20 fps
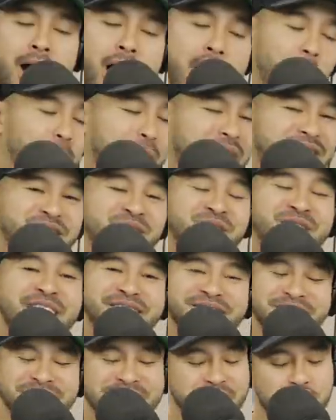All right, so
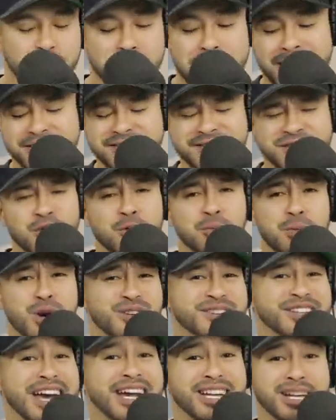next sneaker, man, super
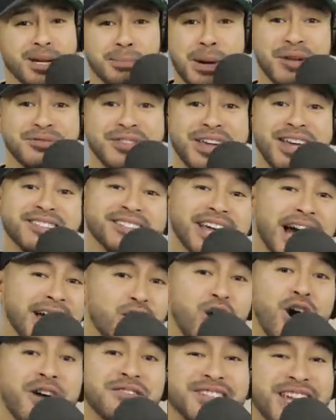excited about these. I
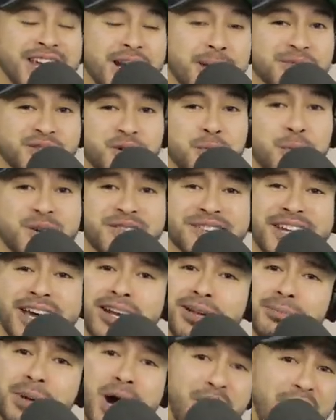know I've said I'm super
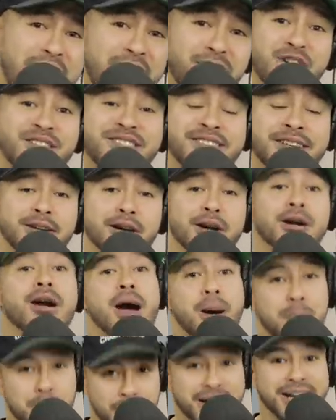excited about every sneaker,
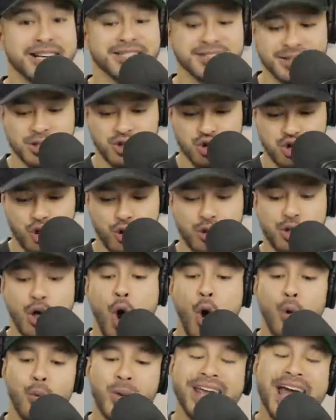but it's the truth.
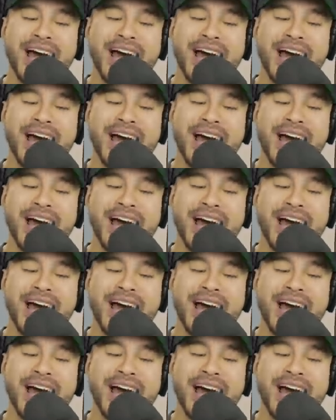We